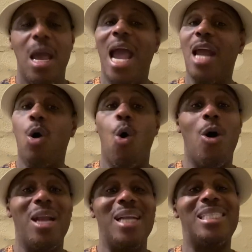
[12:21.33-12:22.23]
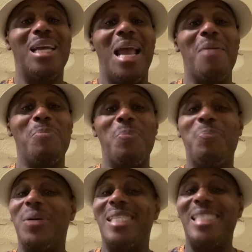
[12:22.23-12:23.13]
in order to
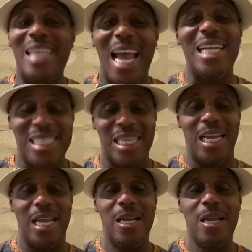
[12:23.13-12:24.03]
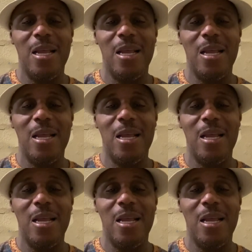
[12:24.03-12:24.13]
potentially